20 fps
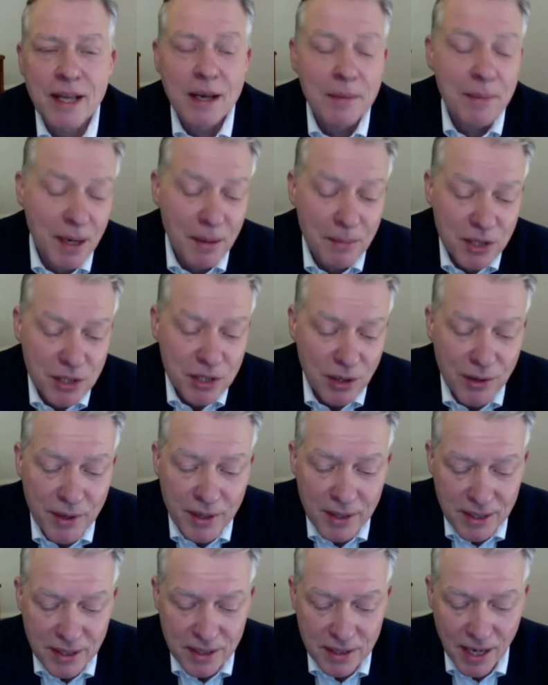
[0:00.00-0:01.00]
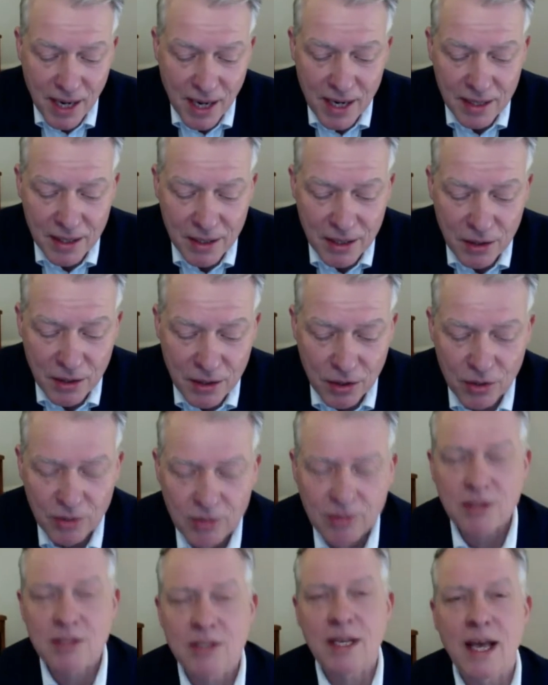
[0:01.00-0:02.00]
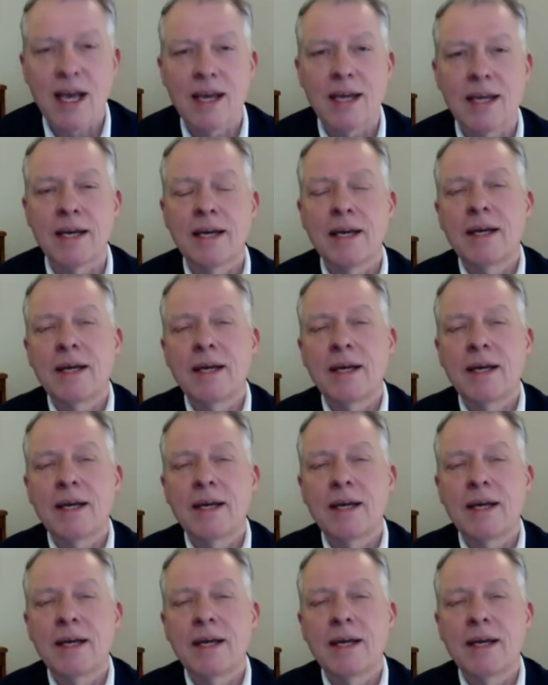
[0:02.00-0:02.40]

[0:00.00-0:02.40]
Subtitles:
But I'm sorry to say that you couldn't say